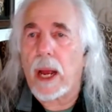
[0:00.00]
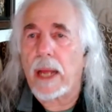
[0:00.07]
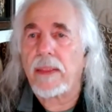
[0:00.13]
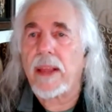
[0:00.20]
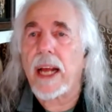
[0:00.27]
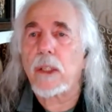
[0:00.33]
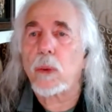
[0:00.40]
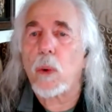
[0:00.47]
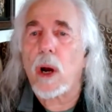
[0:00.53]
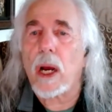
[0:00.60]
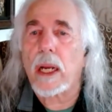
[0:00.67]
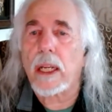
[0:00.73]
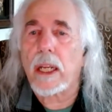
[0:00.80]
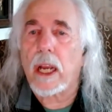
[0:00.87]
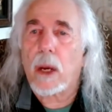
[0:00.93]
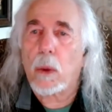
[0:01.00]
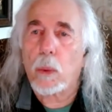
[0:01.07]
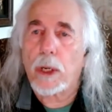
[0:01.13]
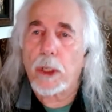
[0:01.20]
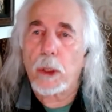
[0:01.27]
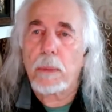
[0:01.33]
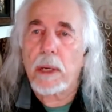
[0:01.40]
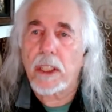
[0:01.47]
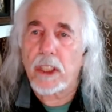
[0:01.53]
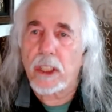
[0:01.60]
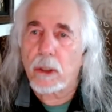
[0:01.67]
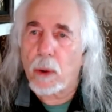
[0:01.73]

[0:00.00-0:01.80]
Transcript: And that's why when you mention